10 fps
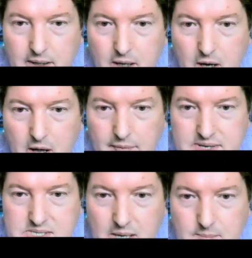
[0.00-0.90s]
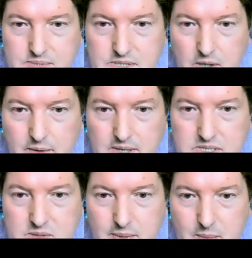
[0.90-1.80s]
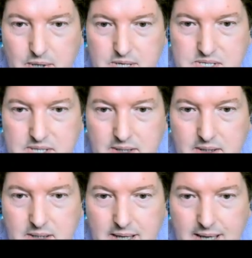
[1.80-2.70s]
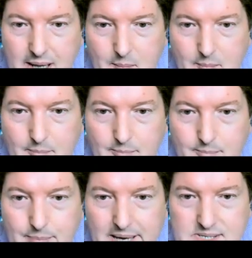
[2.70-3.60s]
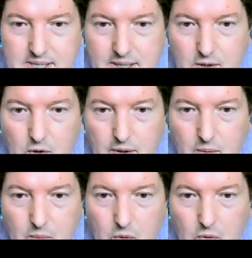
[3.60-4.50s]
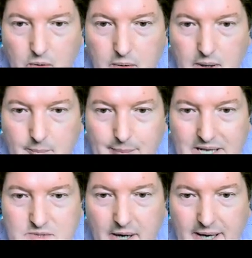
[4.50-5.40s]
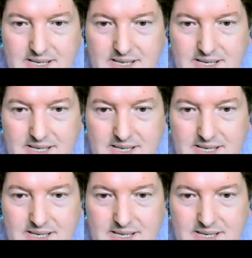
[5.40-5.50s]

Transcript: Are the steps going to be printed and pasted on a wall and bench by?